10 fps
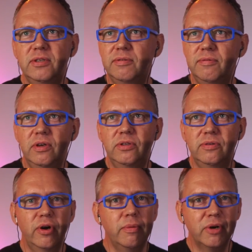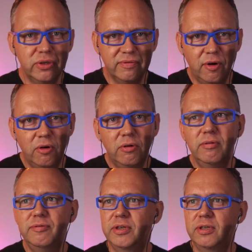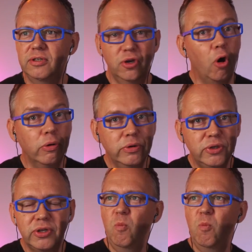is very much evolved and honed.